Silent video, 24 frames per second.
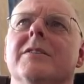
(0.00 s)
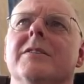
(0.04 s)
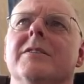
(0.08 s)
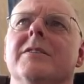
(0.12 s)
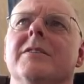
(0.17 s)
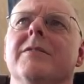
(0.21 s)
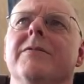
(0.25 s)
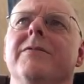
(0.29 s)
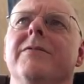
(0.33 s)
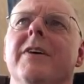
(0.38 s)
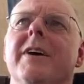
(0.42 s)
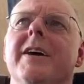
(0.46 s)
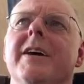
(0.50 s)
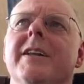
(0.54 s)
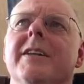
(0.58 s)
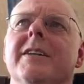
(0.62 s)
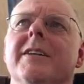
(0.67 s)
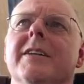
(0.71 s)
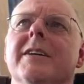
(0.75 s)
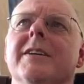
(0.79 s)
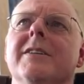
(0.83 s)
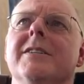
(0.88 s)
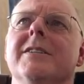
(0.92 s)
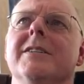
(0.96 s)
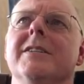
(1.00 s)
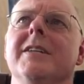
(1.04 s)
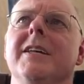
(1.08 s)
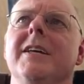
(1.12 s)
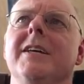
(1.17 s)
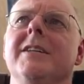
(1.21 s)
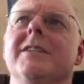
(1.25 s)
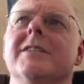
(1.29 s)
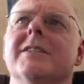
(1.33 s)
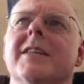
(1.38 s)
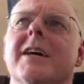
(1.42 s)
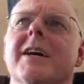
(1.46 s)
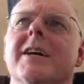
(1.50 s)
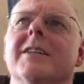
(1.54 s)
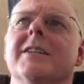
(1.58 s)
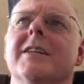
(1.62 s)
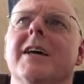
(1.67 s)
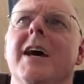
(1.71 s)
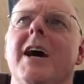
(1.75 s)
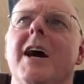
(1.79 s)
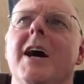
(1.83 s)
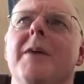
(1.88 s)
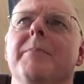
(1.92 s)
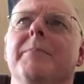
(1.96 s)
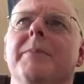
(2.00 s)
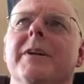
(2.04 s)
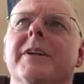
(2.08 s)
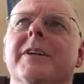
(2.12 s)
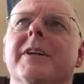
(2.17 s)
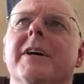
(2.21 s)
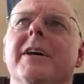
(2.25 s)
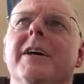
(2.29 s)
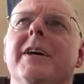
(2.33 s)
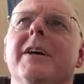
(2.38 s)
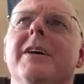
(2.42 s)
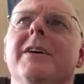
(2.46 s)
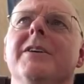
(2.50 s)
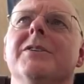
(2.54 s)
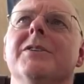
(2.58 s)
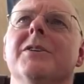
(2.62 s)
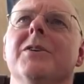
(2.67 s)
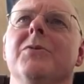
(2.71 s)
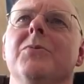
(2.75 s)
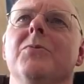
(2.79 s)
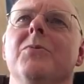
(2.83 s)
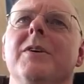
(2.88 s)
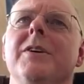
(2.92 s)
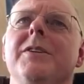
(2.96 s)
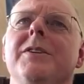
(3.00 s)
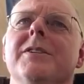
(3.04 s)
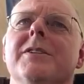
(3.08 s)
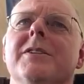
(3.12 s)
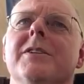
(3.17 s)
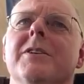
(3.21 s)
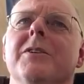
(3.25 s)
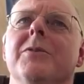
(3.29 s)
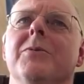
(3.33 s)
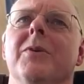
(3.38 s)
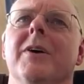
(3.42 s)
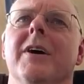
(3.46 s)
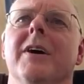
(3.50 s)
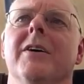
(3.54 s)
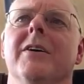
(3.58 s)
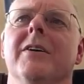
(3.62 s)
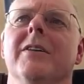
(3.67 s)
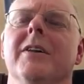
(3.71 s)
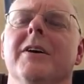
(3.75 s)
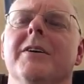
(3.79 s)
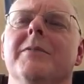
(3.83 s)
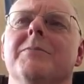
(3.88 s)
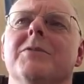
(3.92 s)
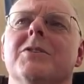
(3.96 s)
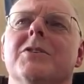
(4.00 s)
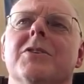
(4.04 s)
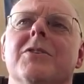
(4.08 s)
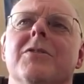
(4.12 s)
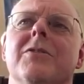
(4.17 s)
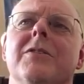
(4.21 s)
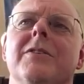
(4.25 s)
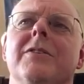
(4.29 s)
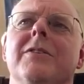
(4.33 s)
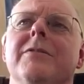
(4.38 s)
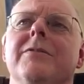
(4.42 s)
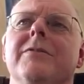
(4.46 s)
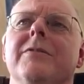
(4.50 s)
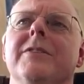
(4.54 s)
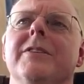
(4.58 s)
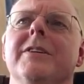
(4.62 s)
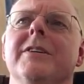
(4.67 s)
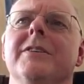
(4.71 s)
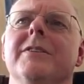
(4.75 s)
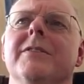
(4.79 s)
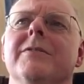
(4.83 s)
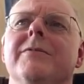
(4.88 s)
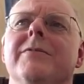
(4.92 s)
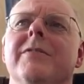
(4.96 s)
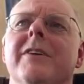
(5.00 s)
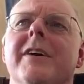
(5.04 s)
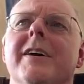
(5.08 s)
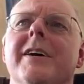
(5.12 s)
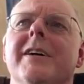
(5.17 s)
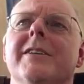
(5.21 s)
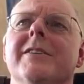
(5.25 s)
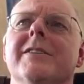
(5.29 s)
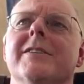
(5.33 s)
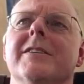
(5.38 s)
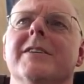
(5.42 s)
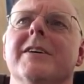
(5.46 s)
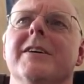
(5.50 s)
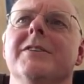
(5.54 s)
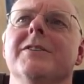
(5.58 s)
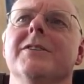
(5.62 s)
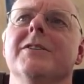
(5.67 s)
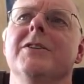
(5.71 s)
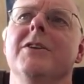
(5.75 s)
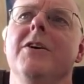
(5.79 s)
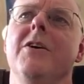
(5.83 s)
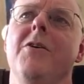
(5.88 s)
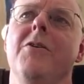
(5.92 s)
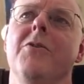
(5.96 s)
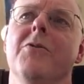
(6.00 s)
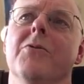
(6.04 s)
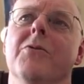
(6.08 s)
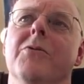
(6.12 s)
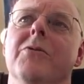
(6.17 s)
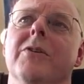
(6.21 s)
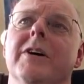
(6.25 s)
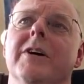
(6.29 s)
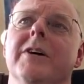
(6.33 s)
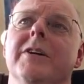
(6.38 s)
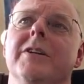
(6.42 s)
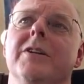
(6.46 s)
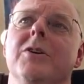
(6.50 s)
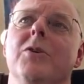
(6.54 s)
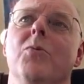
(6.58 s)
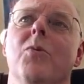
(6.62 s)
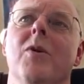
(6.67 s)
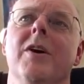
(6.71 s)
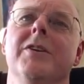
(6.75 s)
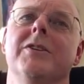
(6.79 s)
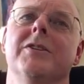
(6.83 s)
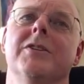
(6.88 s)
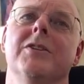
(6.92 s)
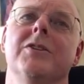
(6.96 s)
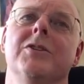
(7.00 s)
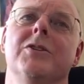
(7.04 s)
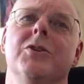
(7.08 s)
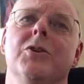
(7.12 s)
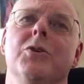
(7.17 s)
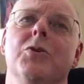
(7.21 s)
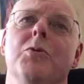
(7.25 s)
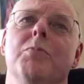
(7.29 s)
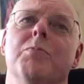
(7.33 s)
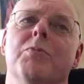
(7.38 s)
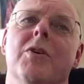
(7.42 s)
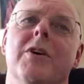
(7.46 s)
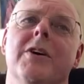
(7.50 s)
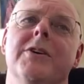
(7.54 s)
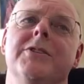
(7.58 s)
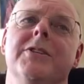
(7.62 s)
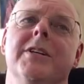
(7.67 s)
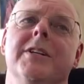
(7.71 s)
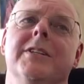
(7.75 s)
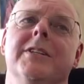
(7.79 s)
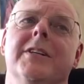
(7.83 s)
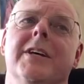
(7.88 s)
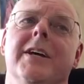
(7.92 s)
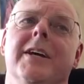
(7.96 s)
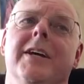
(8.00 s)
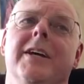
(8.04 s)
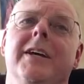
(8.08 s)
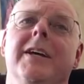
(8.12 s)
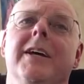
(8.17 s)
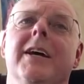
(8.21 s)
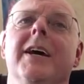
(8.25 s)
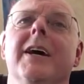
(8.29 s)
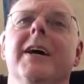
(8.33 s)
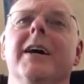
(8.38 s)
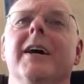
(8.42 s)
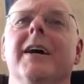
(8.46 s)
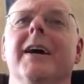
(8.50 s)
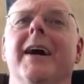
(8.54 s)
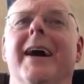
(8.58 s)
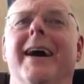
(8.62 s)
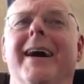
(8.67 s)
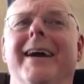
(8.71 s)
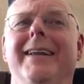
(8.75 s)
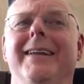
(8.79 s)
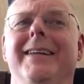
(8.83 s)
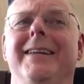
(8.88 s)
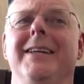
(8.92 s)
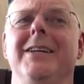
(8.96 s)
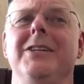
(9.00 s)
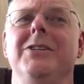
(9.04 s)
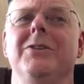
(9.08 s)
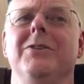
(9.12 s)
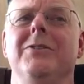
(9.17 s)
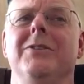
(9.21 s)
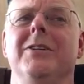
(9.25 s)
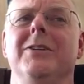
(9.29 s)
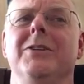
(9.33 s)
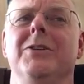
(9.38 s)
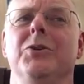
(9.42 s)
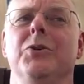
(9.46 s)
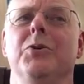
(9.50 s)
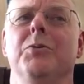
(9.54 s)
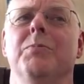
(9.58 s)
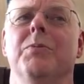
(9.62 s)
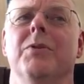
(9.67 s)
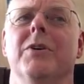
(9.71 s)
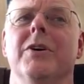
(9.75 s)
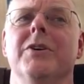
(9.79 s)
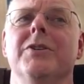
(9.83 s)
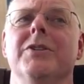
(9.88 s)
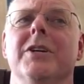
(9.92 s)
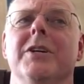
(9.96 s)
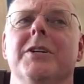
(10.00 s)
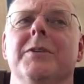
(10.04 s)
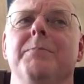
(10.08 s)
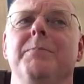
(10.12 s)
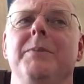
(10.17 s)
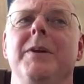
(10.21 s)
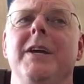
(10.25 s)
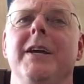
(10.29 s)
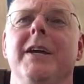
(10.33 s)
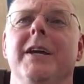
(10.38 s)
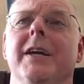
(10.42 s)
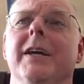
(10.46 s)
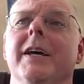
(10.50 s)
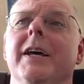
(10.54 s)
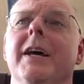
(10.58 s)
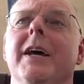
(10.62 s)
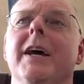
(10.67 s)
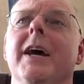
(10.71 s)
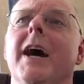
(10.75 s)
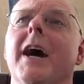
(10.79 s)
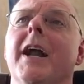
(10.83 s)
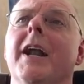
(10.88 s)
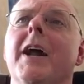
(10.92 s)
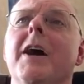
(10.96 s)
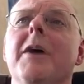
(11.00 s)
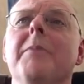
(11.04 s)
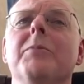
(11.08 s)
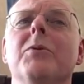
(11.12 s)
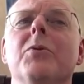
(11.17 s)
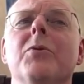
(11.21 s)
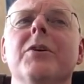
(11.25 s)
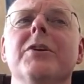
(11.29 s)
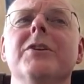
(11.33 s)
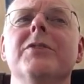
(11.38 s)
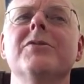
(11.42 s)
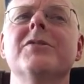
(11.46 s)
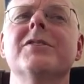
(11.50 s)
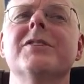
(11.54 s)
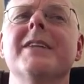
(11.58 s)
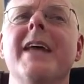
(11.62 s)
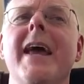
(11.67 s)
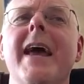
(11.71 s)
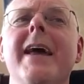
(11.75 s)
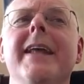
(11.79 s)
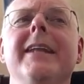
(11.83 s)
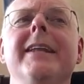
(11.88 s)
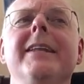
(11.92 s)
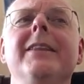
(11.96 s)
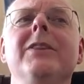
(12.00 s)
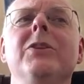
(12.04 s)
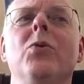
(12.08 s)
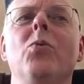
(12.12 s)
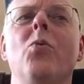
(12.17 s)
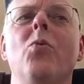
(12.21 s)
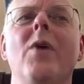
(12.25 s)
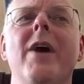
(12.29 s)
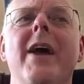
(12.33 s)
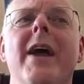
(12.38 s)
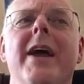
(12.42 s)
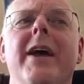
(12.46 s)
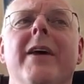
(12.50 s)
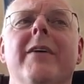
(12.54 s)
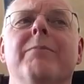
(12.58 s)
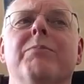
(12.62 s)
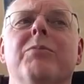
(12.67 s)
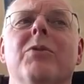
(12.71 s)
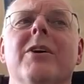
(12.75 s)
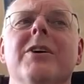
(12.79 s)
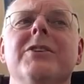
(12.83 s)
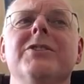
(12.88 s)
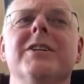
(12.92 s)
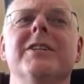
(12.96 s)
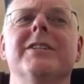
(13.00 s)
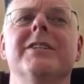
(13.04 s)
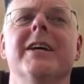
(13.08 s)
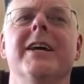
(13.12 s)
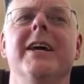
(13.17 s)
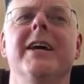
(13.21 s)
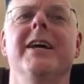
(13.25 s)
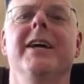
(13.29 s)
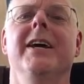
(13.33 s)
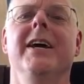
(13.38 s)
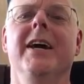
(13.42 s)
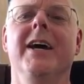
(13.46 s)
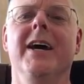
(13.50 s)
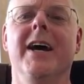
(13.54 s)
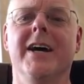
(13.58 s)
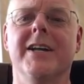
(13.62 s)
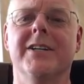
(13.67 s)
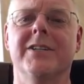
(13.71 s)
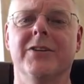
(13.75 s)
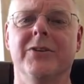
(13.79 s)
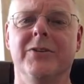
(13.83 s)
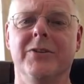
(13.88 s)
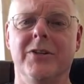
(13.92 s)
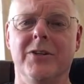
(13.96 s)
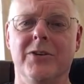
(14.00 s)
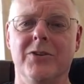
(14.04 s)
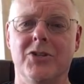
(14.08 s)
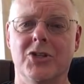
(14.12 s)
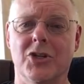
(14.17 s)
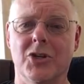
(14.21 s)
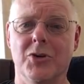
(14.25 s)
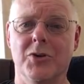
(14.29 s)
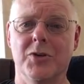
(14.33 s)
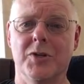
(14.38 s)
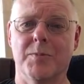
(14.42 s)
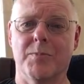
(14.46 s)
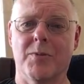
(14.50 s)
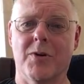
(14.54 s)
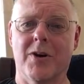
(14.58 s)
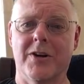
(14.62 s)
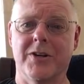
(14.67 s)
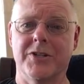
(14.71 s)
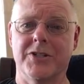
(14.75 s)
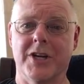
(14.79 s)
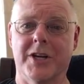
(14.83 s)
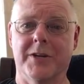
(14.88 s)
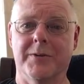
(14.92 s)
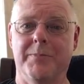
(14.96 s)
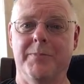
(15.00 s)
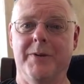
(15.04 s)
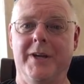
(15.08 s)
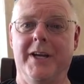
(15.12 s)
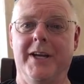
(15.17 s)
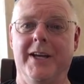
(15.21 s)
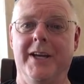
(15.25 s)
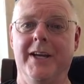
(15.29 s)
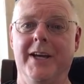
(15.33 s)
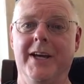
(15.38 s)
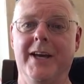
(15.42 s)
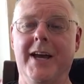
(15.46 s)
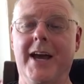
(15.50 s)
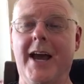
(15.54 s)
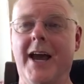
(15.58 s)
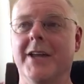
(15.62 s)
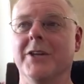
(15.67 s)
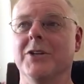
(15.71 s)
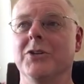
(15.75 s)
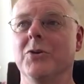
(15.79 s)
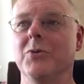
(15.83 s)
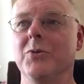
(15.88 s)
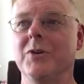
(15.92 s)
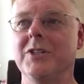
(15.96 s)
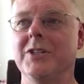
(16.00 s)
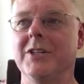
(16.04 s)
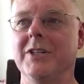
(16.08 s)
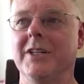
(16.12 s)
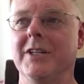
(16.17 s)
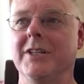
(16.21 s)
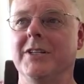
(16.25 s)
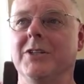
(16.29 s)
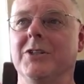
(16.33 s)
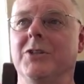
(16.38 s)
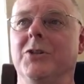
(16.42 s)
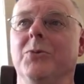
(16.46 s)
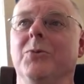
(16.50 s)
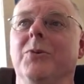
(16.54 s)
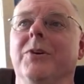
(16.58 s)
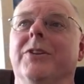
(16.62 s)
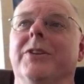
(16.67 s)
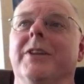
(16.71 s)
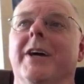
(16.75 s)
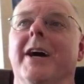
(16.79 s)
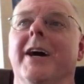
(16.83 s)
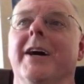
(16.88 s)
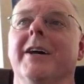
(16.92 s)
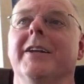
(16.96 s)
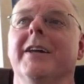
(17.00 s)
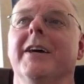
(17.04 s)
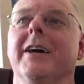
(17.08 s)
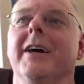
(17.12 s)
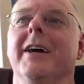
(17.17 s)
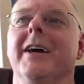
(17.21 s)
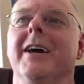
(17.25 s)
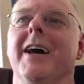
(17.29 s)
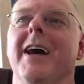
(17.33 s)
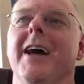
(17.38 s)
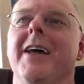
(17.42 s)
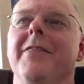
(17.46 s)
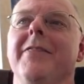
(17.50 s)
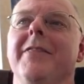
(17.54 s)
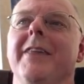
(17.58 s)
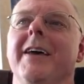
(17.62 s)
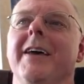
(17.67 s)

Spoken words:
Divineness needs that to happen. So once in a while, I'm sure the divine says, no, you want to do Project A, I need you to do Project B. And I'm going to stand in the way of Project A until you choose Project B and do what you need to do with that. And